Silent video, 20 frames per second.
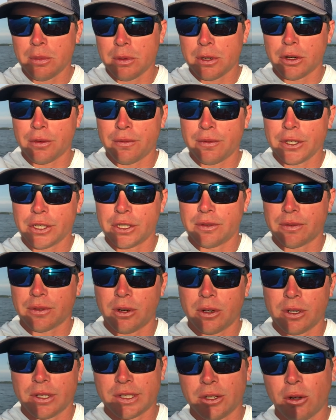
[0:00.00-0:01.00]
I'm gonna go fishing, of
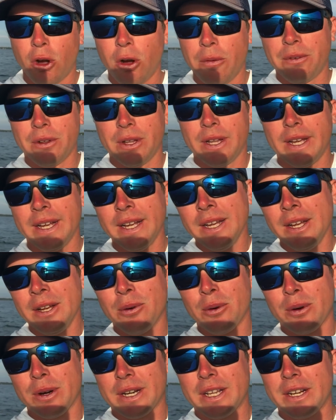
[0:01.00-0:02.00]
course. So hopefully
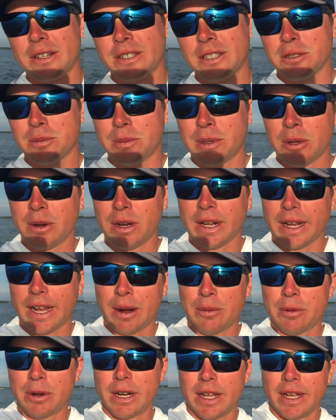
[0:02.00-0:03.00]
we're gonna get ourselves a big one on
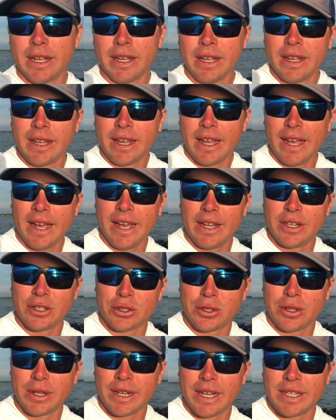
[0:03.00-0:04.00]
camera today and
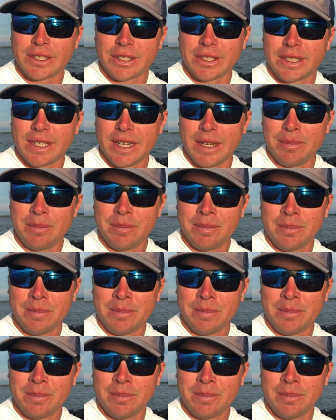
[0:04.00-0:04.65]
show you guys a good time.